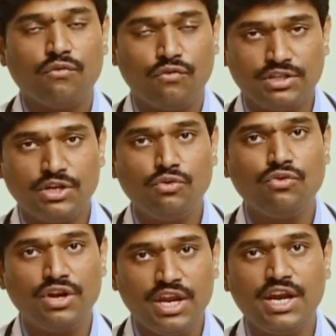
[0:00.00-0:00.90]
whether you
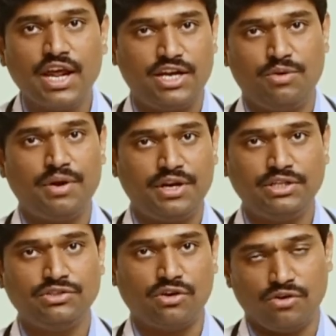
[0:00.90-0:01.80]
need
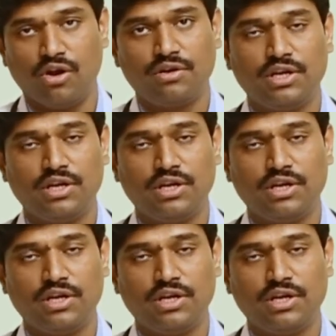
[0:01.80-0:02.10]
antibiotics or not.